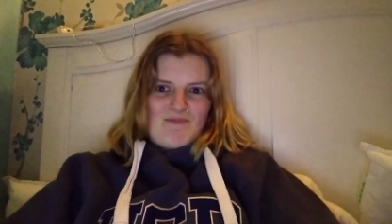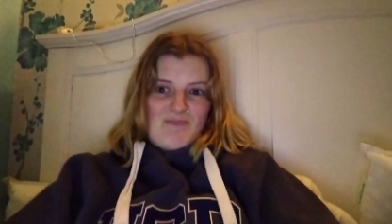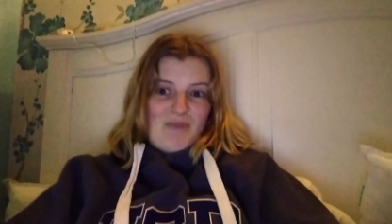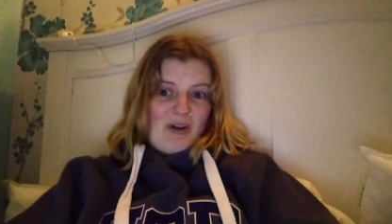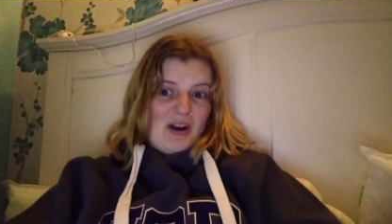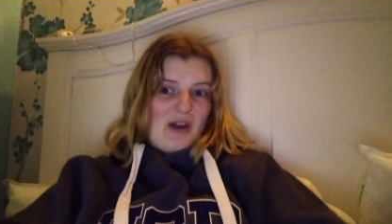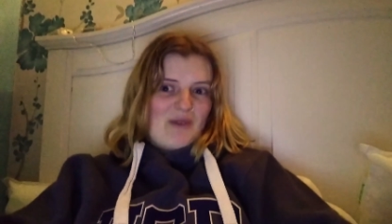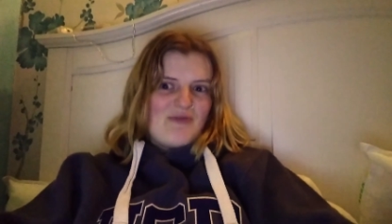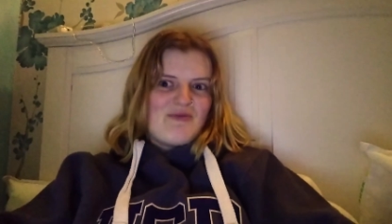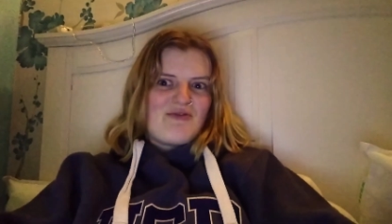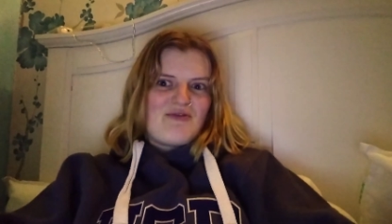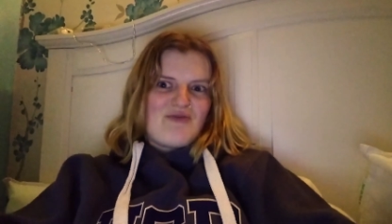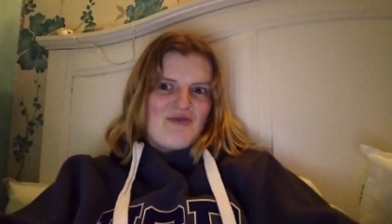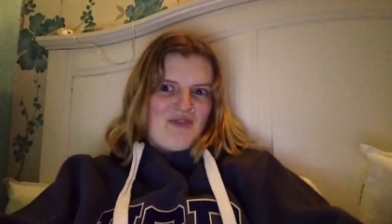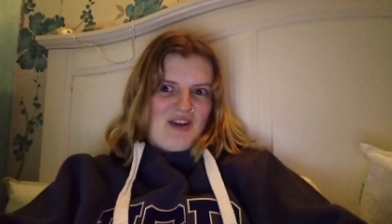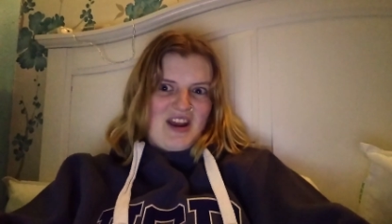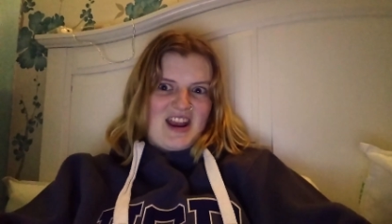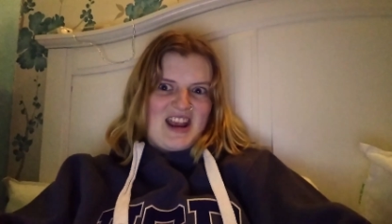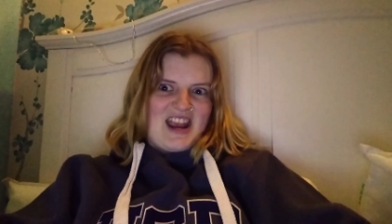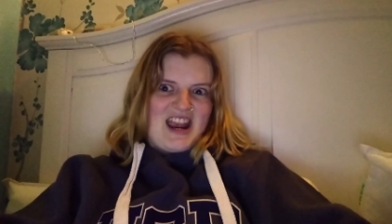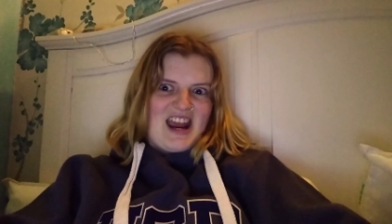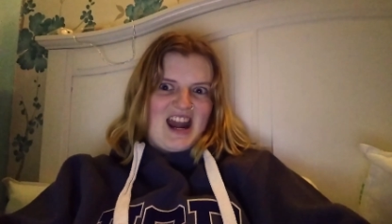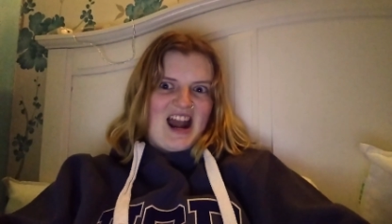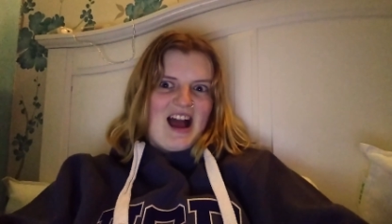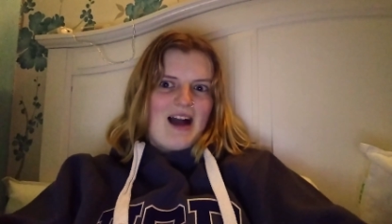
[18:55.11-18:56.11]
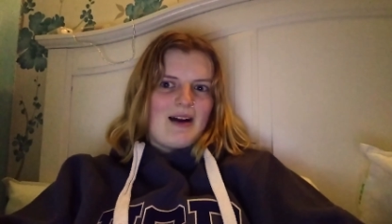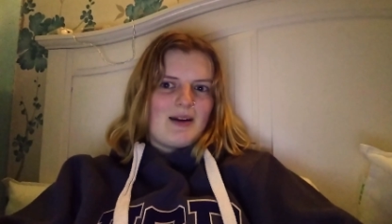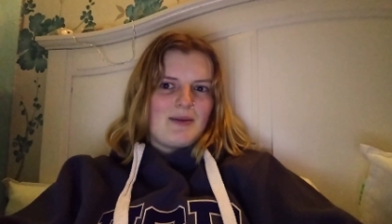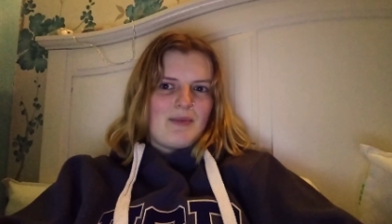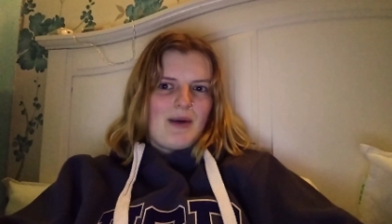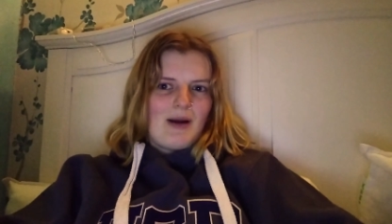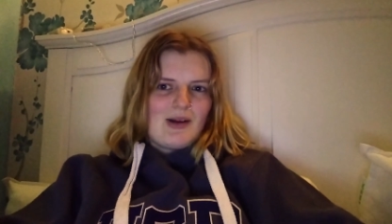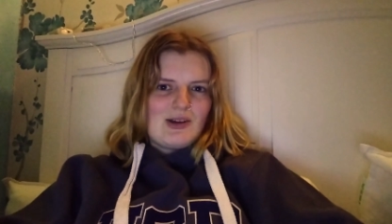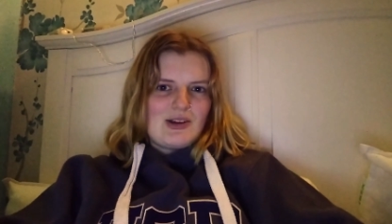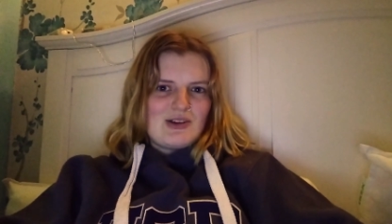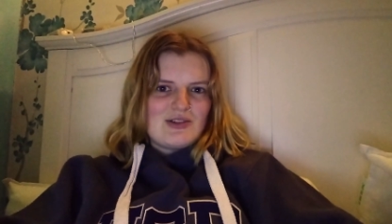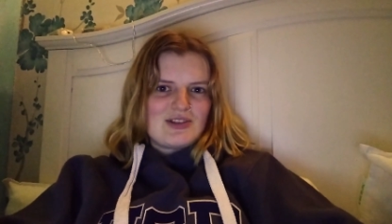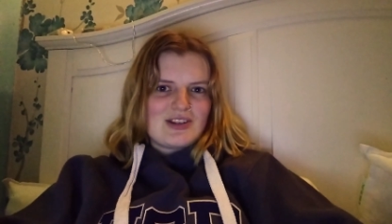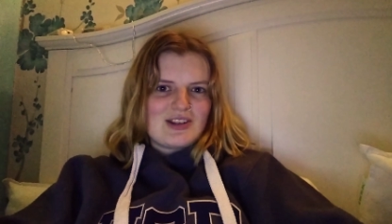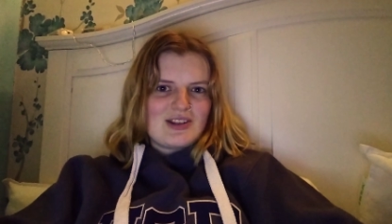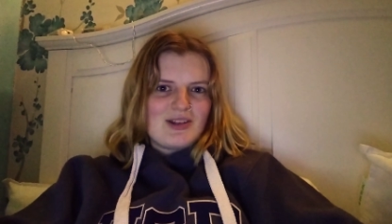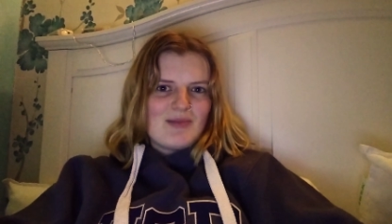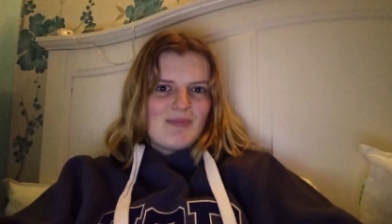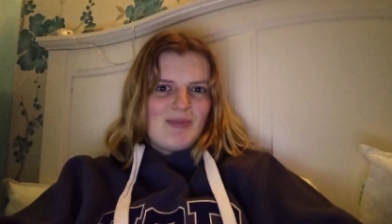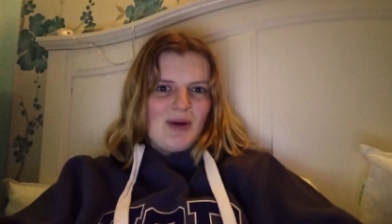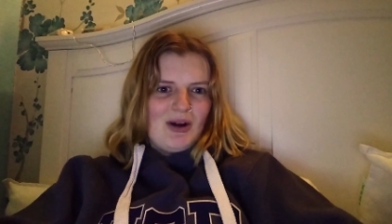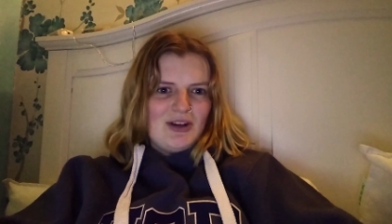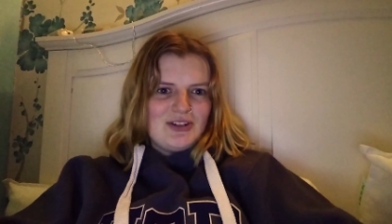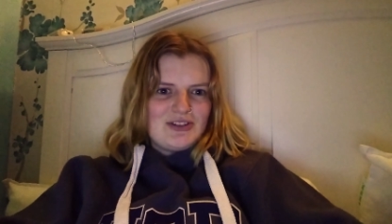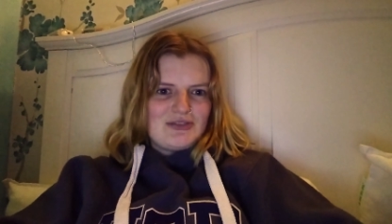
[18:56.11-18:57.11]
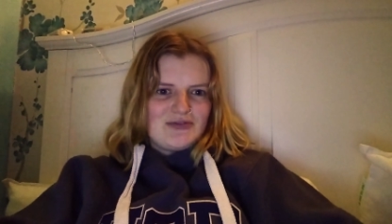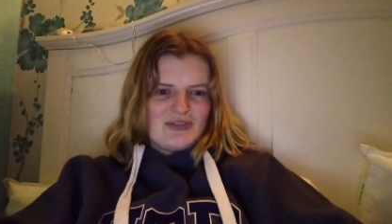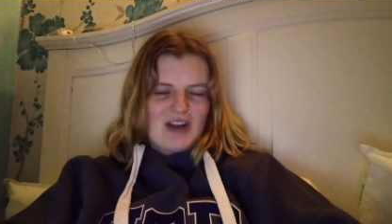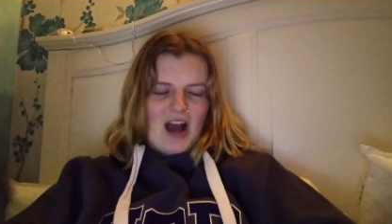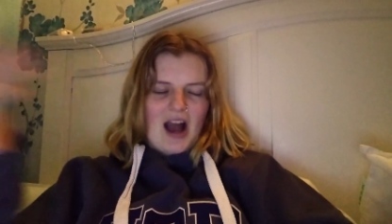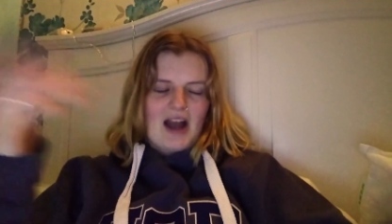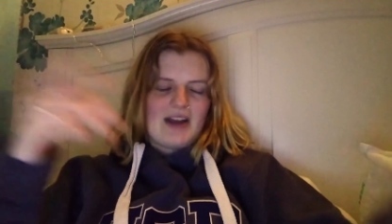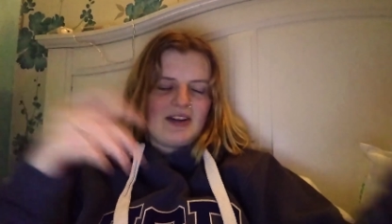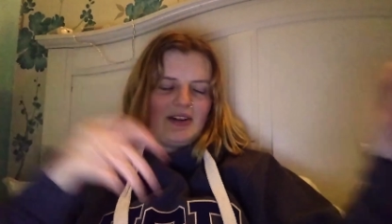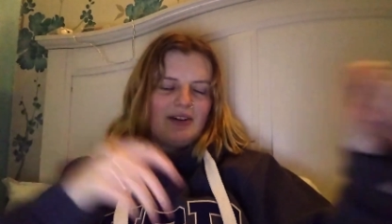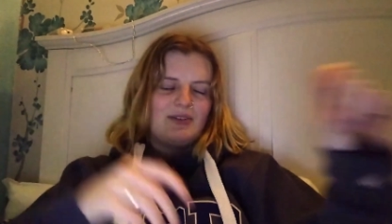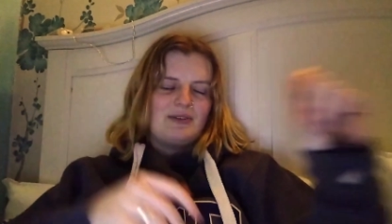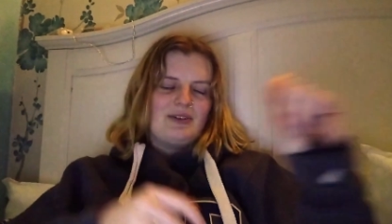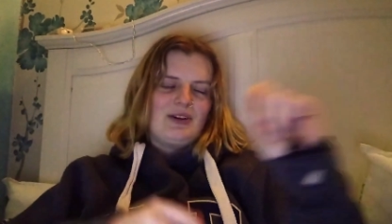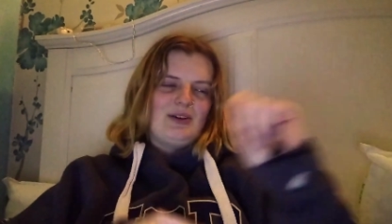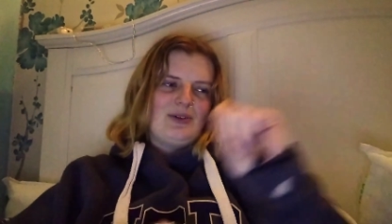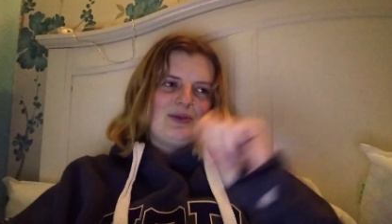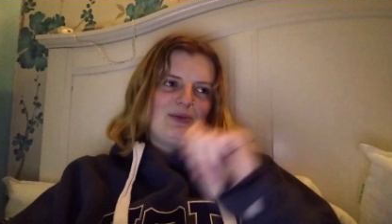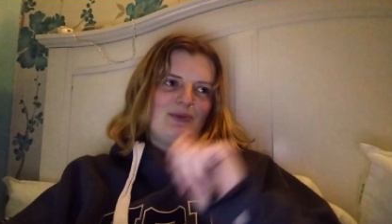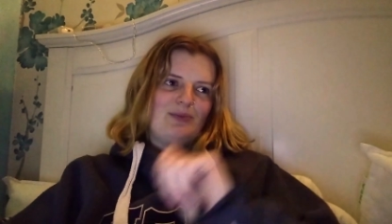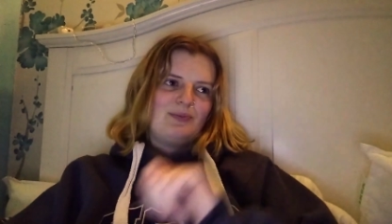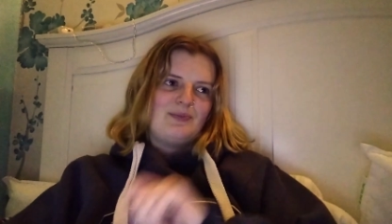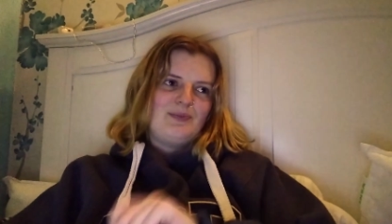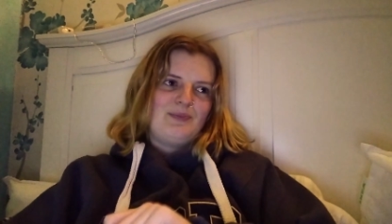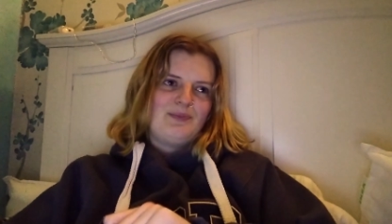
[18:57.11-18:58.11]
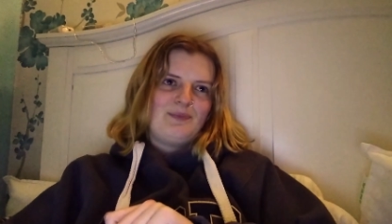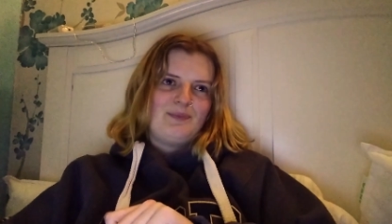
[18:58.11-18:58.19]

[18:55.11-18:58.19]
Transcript: but I'm freaking out about using the bus for, I don't know.